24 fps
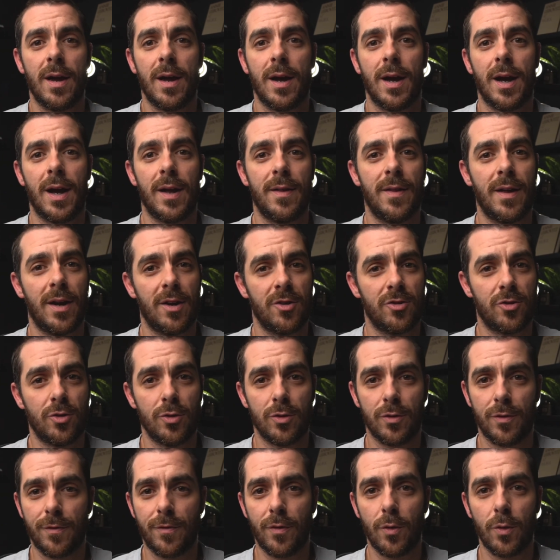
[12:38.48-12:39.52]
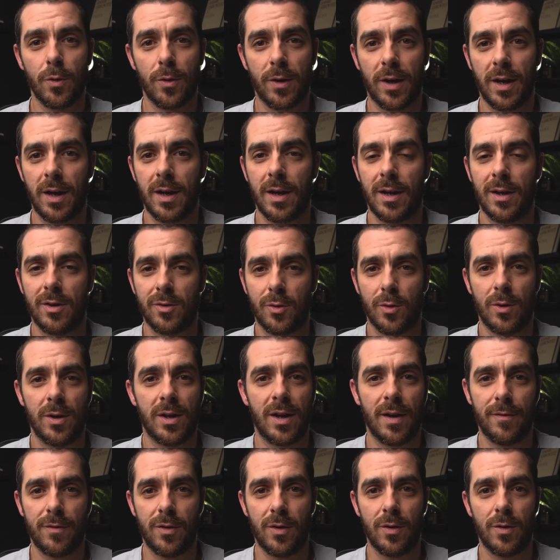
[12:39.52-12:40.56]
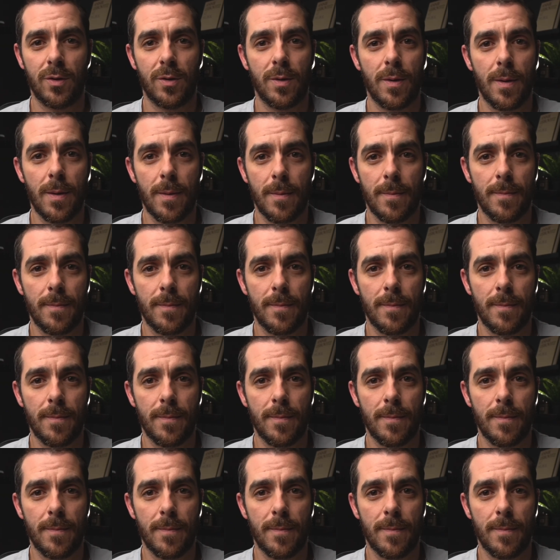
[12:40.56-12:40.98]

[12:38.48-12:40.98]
and that shoots 4K and is going to give you